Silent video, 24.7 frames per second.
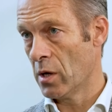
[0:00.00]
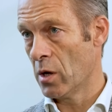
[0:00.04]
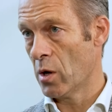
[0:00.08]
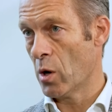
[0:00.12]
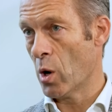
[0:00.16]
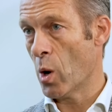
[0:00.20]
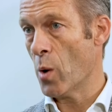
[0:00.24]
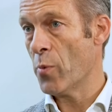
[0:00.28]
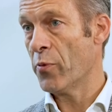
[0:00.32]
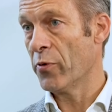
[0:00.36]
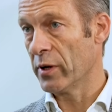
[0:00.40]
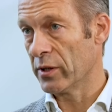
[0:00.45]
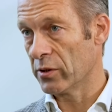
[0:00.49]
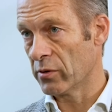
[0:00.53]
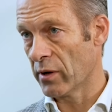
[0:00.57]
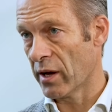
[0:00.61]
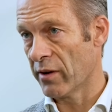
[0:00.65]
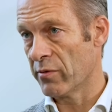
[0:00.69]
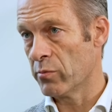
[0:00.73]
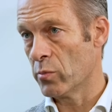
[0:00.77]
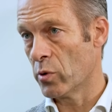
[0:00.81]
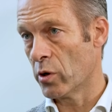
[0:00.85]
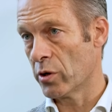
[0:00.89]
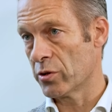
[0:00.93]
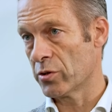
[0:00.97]
hopefully, to
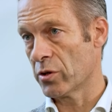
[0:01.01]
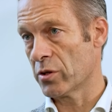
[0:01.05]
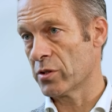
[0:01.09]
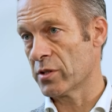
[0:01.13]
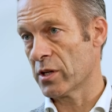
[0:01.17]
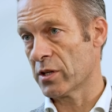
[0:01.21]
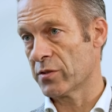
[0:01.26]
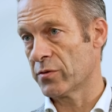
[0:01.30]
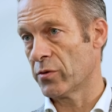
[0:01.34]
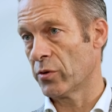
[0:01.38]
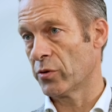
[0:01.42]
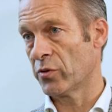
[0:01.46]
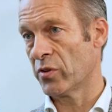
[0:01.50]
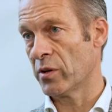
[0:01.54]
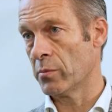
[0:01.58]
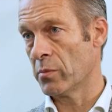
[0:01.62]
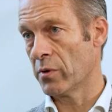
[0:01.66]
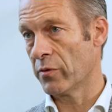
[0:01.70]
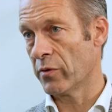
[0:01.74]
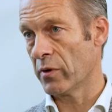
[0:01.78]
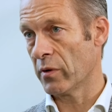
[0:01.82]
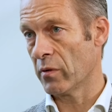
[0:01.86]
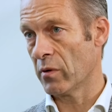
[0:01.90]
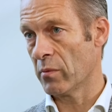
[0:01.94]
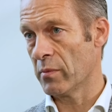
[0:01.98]
have more successful
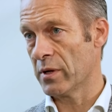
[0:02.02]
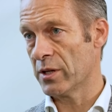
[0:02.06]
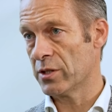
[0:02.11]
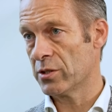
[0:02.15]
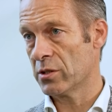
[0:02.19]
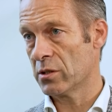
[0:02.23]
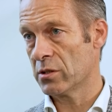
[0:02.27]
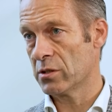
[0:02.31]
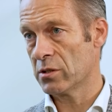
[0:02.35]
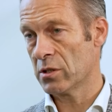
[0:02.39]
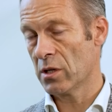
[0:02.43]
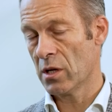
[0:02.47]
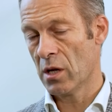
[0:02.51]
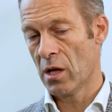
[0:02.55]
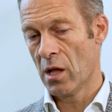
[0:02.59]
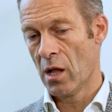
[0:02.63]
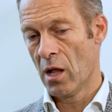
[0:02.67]
treatment free remissions.